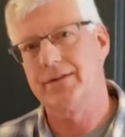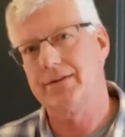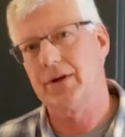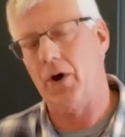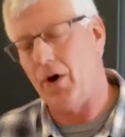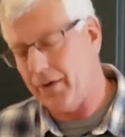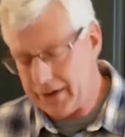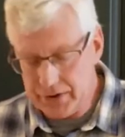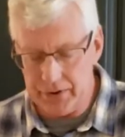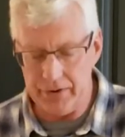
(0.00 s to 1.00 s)
call a
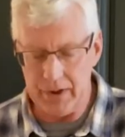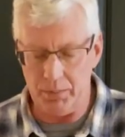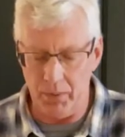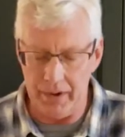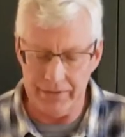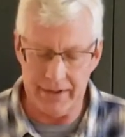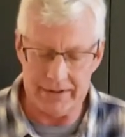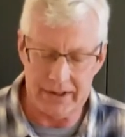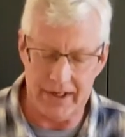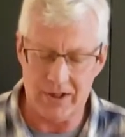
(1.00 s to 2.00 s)
turning point that
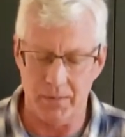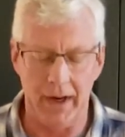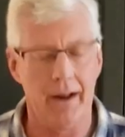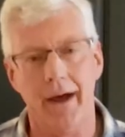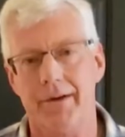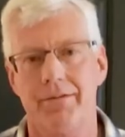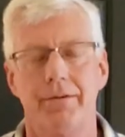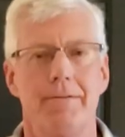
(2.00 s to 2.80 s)
changed my life.